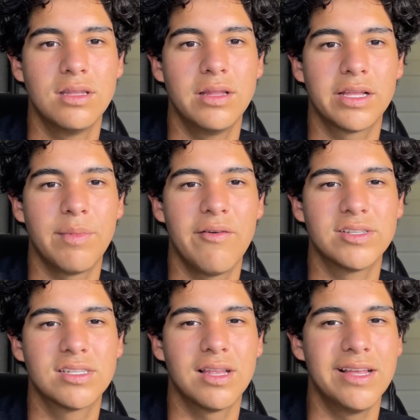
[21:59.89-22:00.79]
They can have a
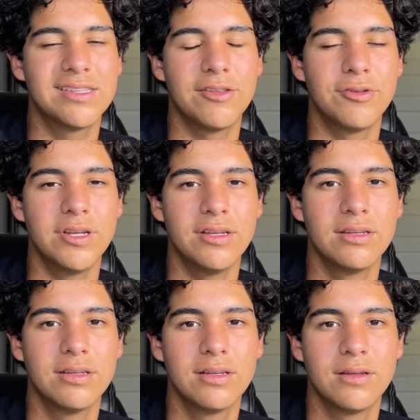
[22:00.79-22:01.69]
slight Saturi,
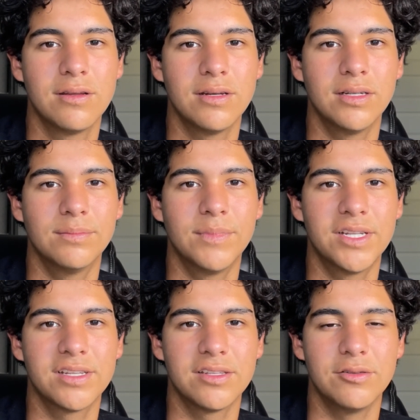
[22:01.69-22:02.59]
but it's not too